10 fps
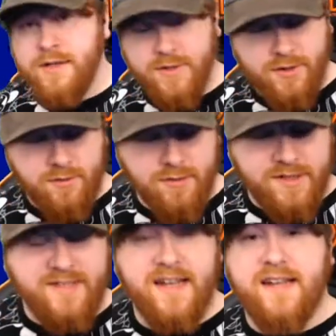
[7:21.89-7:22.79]
So
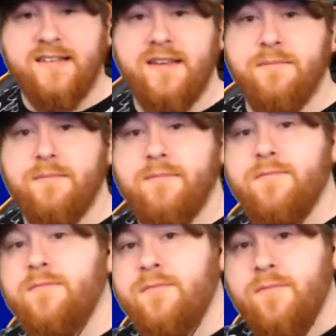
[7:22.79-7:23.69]
Sega Team,
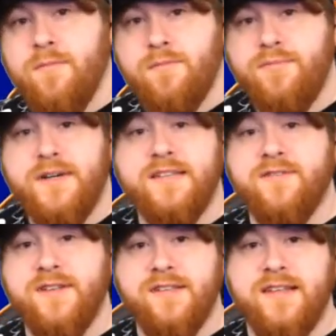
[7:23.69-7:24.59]
please,
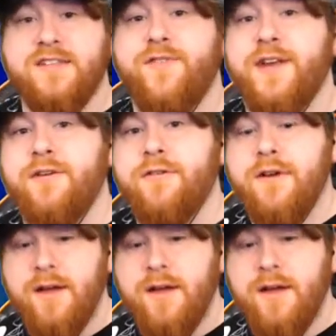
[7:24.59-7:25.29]
if you see this video,